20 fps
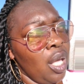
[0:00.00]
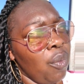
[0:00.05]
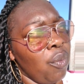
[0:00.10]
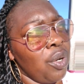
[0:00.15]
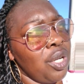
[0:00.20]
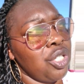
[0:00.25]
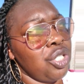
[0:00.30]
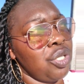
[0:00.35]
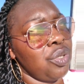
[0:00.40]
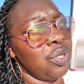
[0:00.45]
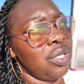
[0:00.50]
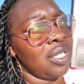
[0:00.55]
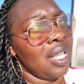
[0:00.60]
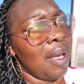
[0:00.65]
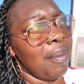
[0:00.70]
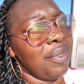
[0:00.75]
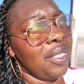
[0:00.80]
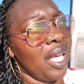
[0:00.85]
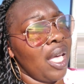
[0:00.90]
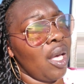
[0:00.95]
Once you
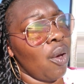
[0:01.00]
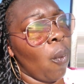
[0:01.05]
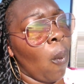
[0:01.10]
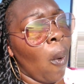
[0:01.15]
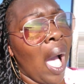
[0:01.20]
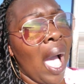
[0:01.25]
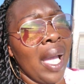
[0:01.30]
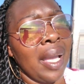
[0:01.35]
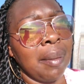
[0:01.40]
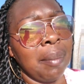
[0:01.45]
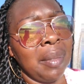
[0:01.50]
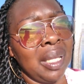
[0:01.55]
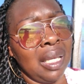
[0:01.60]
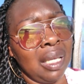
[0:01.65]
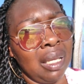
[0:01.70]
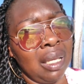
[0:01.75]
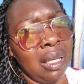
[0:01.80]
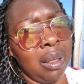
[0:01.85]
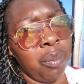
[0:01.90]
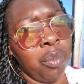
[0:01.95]
stop that why
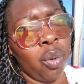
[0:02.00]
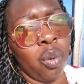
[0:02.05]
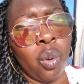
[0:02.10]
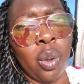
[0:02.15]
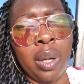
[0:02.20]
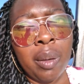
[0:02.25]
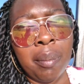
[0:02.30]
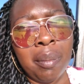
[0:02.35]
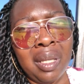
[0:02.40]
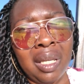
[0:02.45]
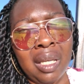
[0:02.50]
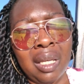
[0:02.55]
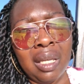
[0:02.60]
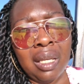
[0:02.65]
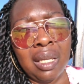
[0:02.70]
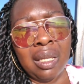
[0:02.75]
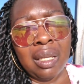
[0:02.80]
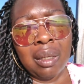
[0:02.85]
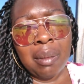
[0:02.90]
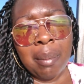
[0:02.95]
me, poor
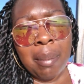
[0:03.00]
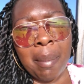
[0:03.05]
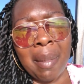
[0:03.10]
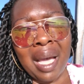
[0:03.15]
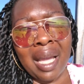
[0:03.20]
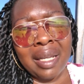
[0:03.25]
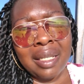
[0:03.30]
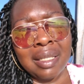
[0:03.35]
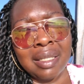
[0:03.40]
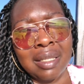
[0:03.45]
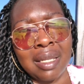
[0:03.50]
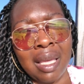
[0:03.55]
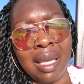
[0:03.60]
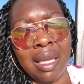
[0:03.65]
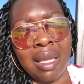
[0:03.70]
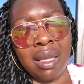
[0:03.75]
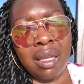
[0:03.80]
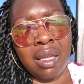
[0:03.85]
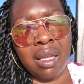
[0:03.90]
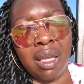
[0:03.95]
me
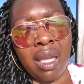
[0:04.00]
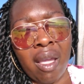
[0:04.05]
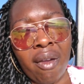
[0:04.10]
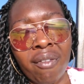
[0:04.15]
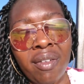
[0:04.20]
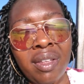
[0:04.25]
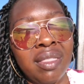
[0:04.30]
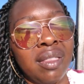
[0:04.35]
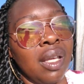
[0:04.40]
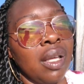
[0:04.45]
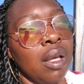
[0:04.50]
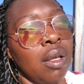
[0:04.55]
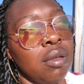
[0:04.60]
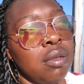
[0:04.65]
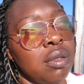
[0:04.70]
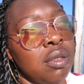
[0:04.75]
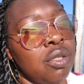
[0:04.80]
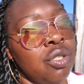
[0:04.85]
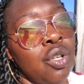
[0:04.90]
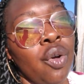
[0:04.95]
mindset, everything
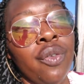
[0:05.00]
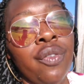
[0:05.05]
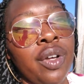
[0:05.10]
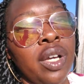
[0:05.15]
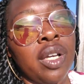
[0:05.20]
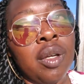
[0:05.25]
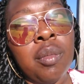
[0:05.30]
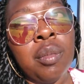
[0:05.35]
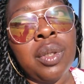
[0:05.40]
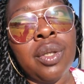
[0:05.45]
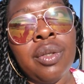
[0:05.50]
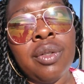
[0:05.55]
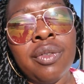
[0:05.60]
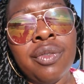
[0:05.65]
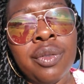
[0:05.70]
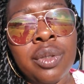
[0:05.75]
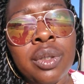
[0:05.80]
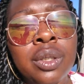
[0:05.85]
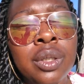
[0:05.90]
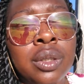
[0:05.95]
else is so fucking
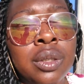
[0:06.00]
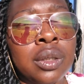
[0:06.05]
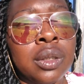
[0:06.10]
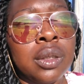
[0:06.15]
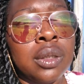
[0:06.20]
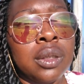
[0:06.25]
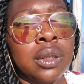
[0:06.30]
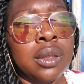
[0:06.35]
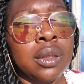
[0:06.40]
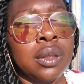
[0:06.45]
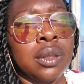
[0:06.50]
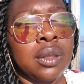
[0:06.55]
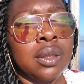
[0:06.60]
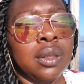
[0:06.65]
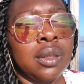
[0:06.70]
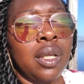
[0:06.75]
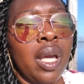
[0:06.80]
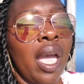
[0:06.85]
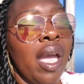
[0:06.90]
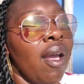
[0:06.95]
beautiful.
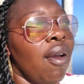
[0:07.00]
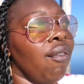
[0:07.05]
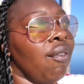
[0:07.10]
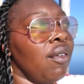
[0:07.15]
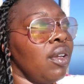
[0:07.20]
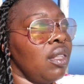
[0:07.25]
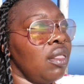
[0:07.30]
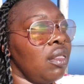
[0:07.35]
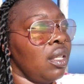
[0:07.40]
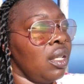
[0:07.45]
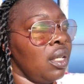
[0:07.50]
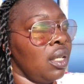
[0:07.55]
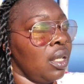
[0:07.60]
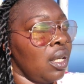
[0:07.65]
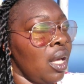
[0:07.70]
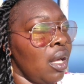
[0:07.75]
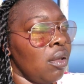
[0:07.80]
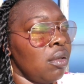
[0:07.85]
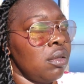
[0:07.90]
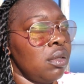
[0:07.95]
Everything
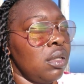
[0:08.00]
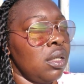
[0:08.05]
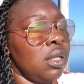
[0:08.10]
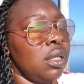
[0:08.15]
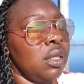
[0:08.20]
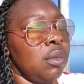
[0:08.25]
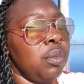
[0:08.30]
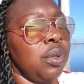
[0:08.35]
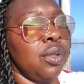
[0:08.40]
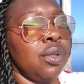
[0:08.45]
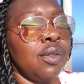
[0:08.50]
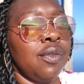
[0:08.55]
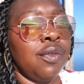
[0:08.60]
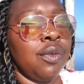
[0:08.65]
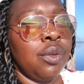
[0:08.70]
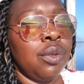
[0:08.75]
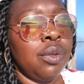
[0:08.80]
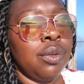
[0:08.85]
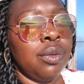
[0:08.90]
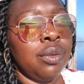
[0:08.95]
else is beautiful.